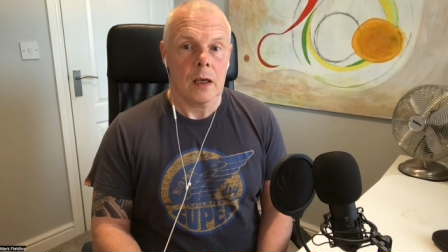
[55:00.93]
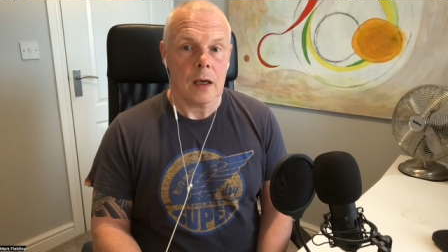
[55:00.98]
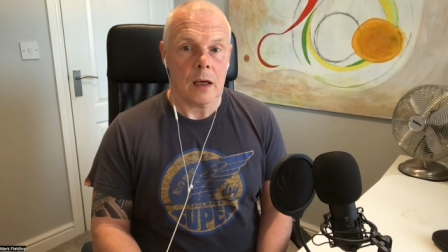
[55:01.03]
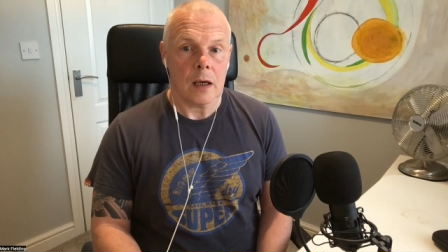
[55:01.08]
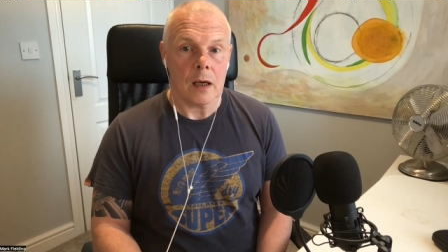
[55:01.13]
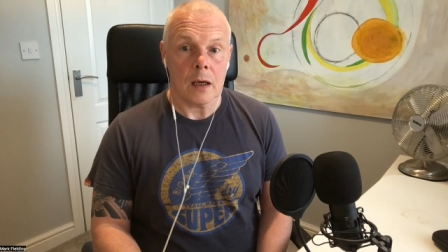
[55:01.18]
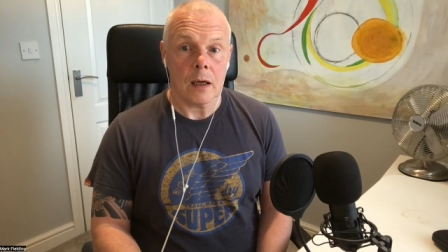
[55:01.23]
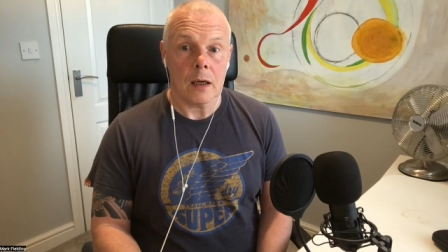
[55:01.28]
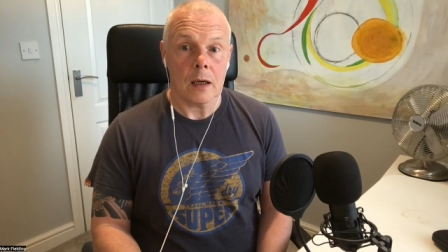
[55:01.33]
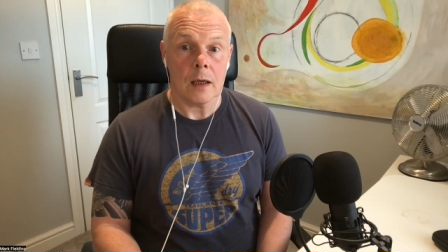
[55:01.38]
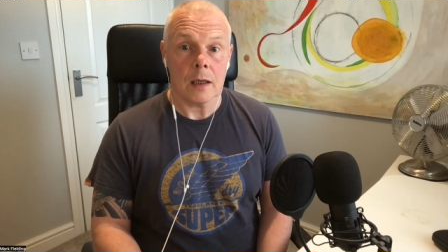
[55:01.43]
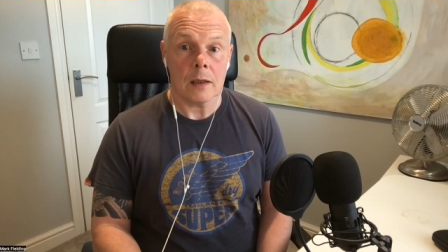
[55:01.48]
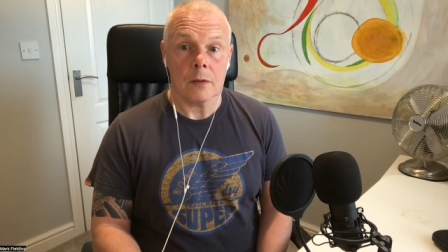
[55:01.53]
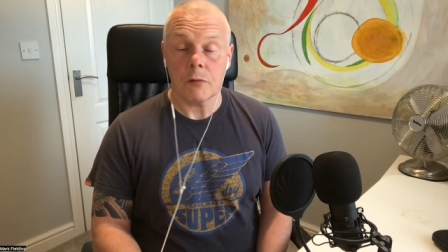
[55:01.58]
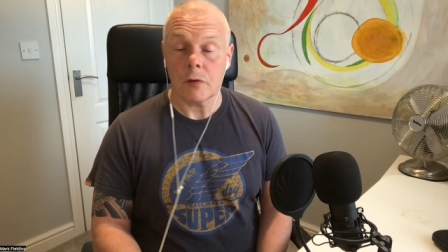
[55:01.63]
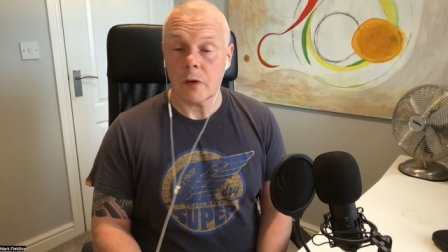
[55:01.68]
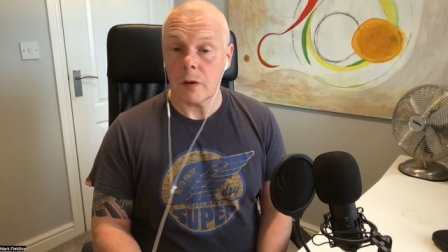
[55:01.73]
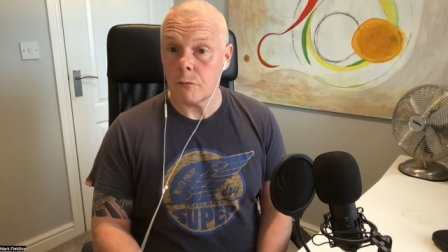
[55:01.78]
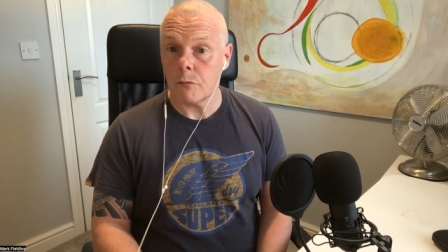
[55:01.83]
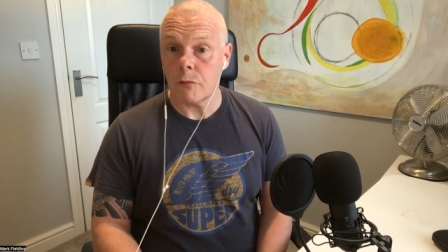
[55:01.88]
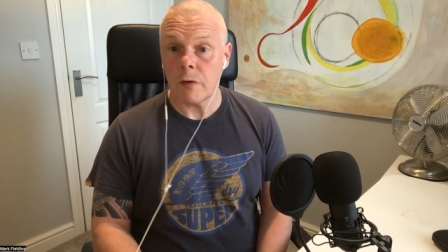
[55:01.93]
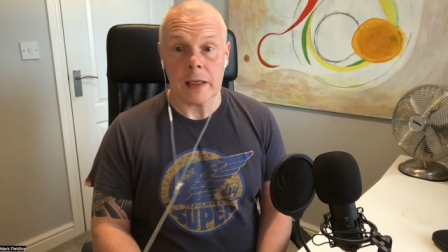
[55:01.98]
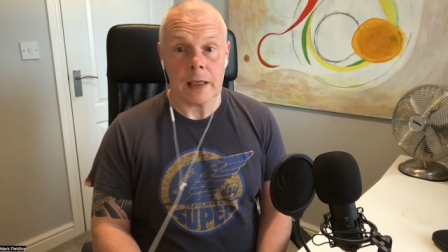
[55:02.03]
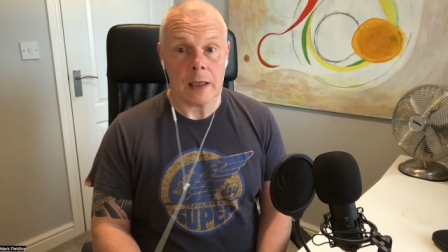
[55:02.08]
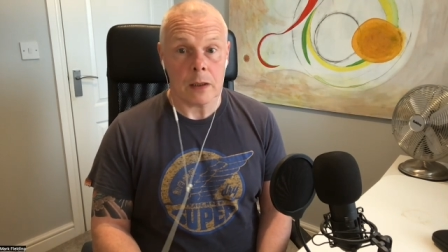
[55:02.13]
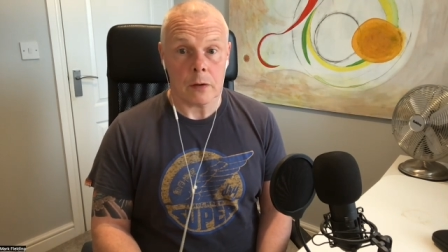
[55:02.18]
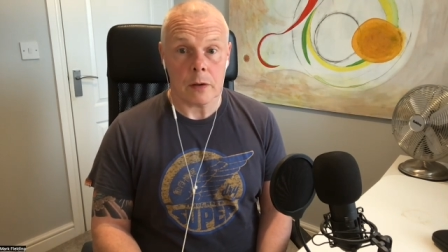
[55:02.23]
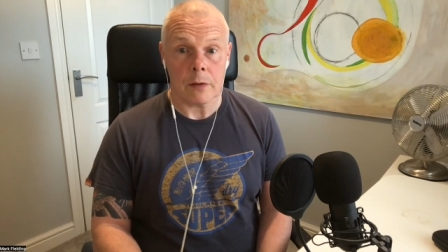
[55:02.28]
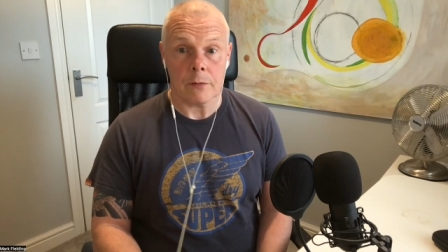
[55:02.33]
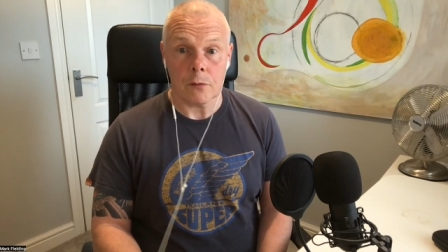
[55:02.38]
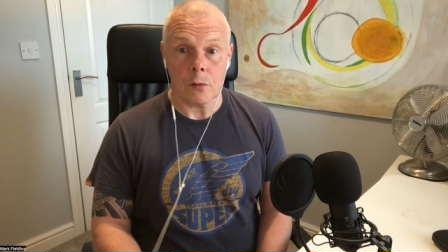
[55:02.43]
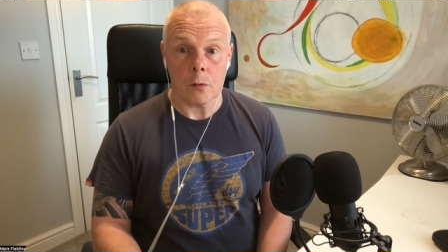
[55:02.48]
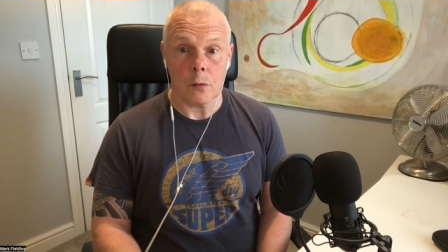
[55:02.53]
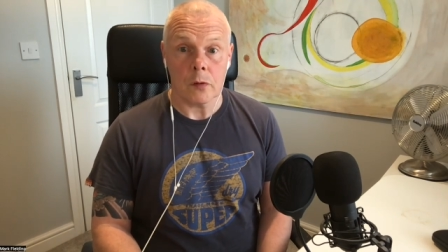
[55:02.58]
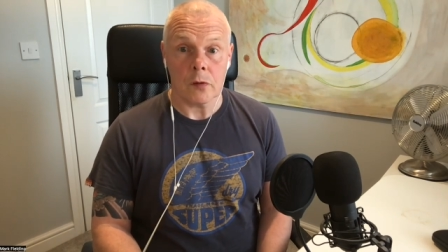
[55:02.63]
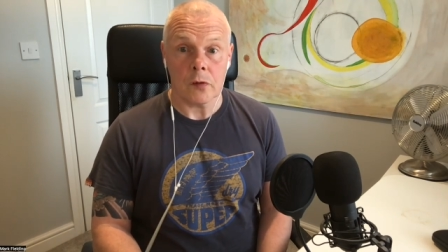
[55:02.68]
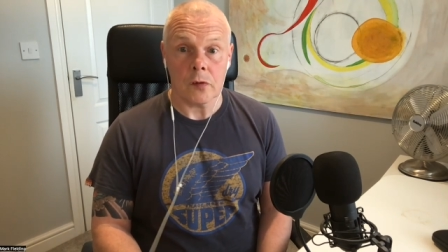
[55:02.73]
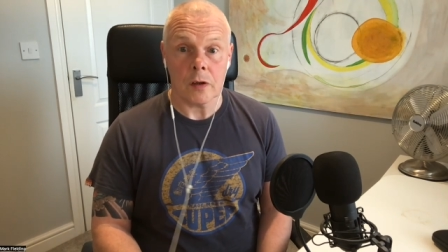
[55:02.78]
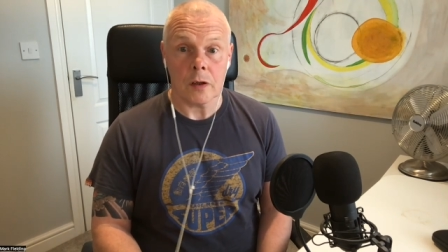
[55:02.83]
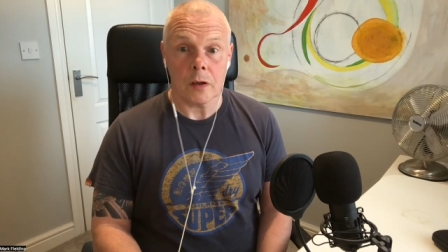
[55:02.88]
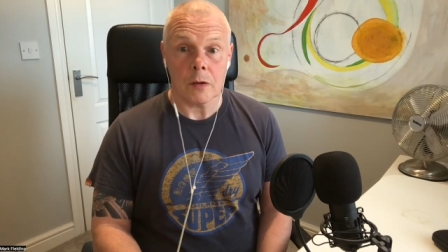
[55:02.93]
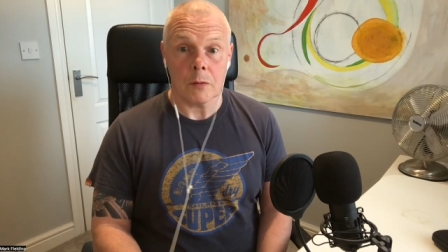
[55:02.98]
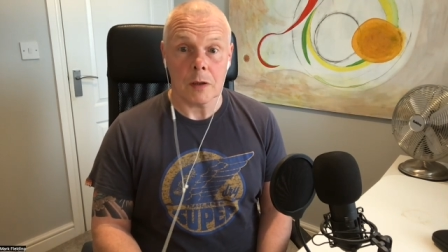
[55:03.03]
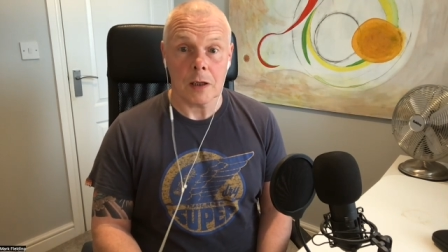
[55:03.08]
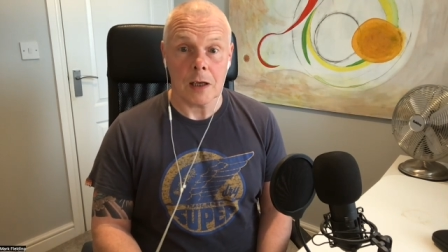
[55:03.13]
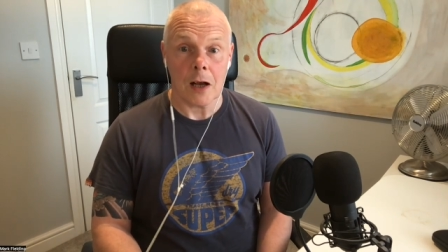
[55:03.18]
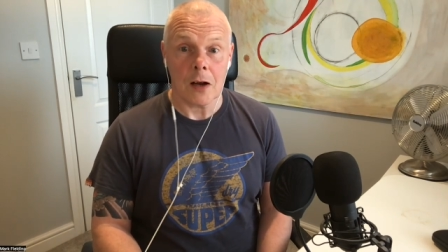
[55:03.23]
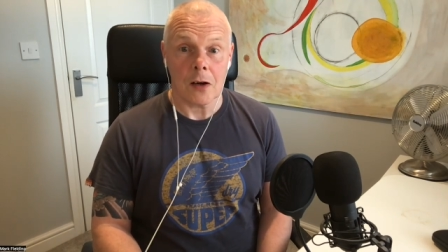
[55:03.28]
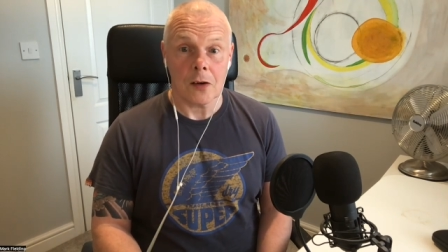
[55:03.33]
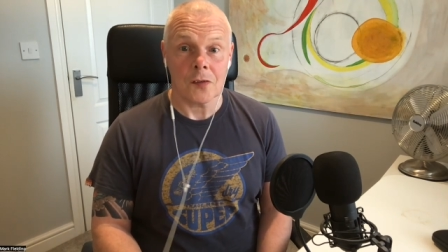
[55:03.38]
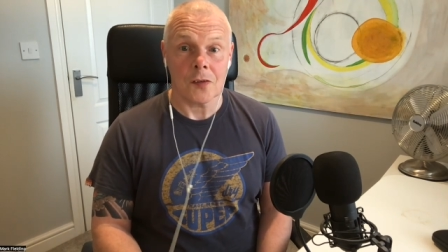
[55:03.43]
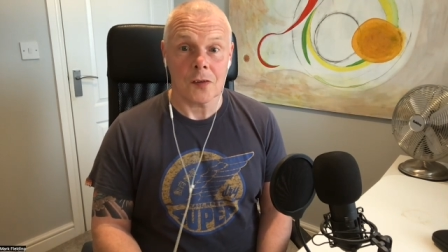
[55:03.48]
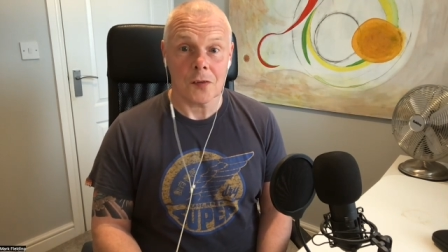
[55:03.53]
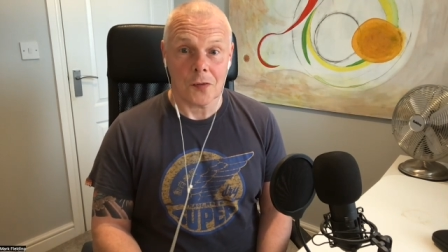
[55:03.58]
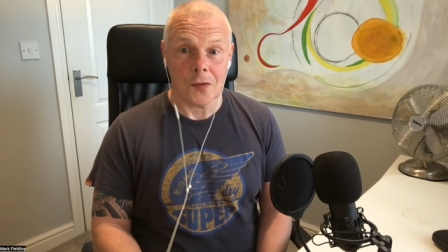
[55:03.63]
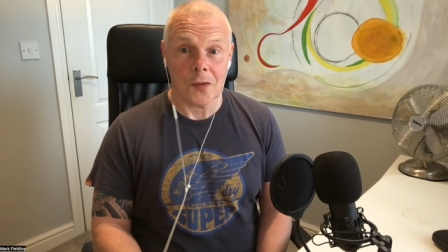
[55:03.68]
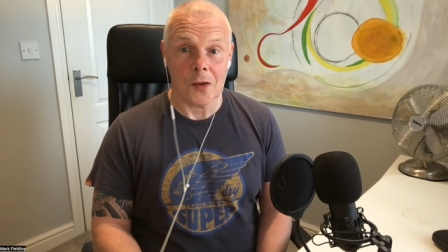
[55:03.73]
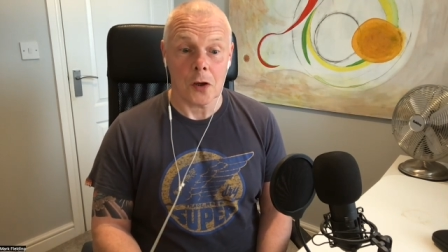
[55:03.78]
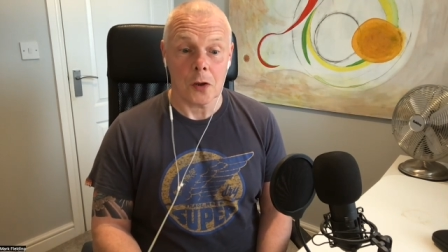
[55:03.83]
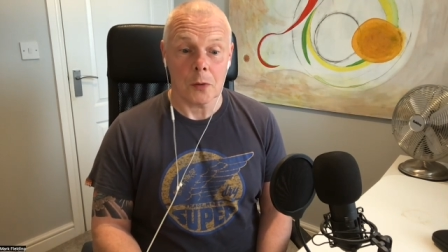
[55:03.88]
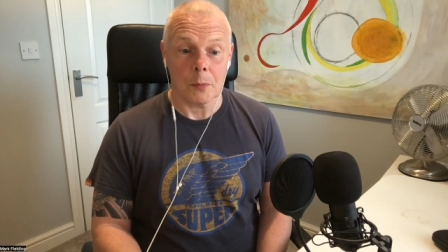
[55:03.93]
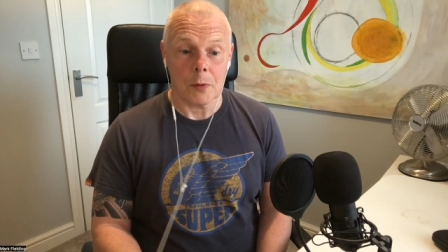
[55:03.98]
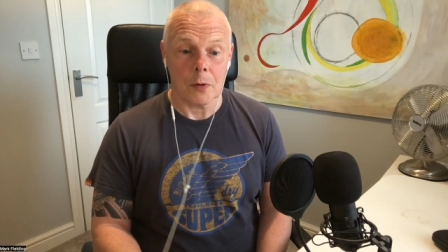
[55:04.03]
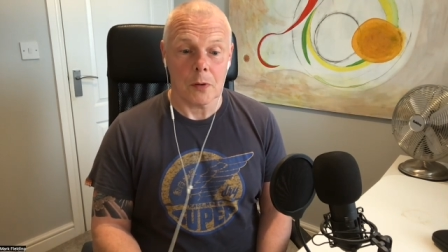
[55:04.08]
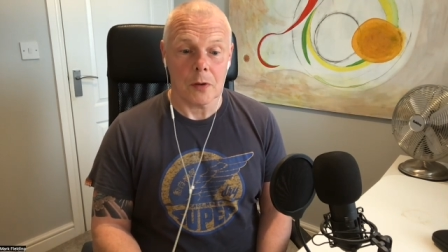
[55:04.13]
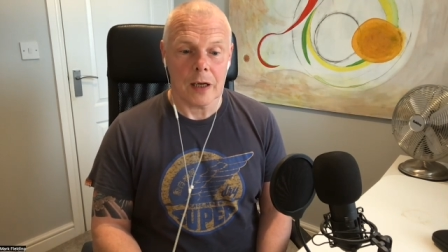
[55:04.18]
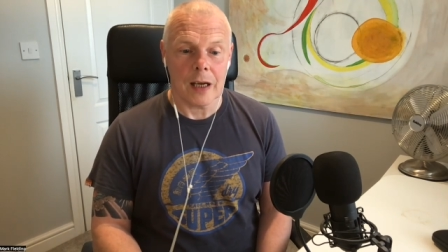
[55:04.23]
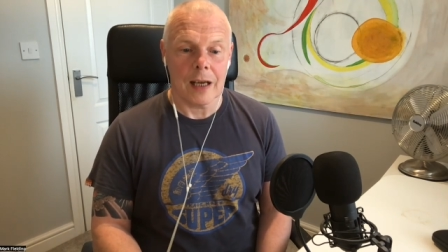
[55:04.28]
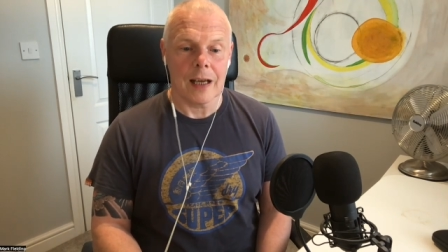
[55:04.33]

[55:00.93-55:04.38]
Uh, and so, really looking forward to Carlos's third book.